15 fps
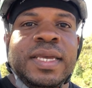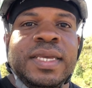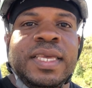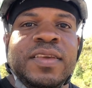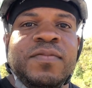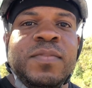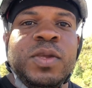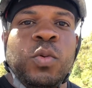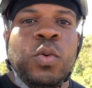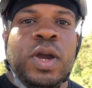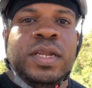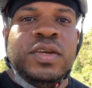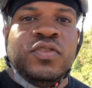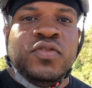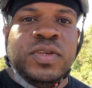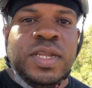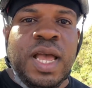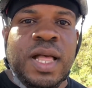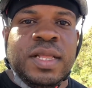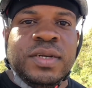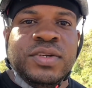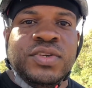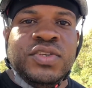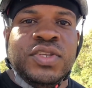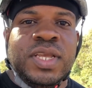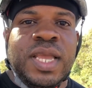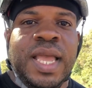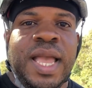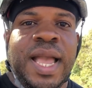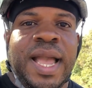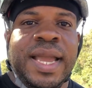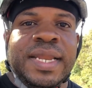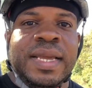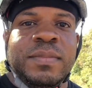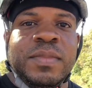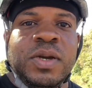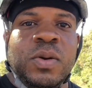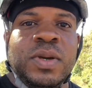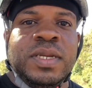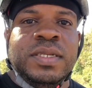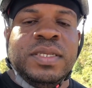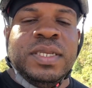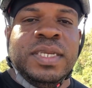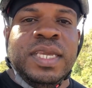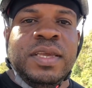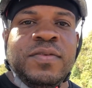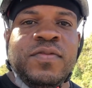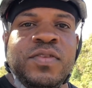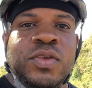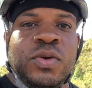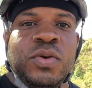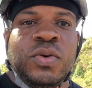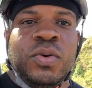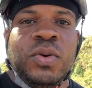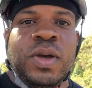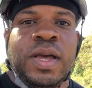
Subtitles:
give me $100 and I'm going to give you